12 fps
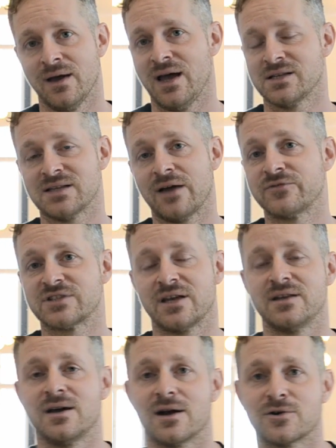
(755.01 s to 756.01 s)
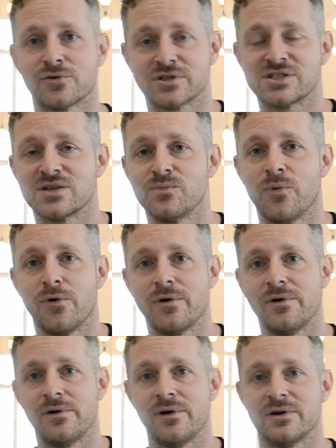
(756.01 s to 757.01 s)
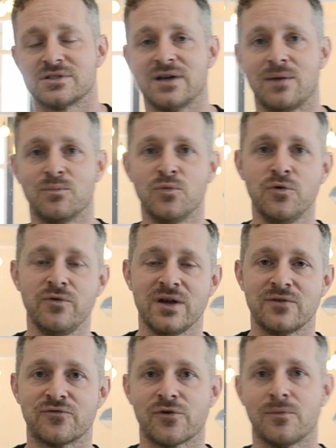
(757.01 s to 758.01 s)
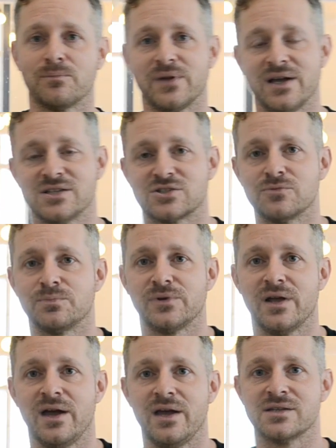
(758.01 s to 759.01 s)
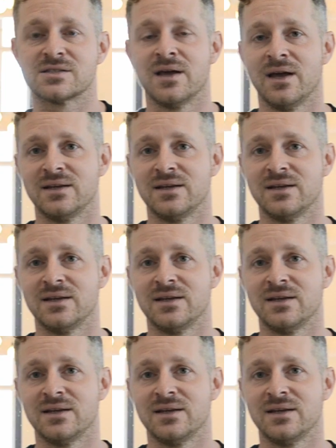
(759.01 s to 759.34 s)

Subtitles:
As I've said, they are crossing borders, they are moving from place to place.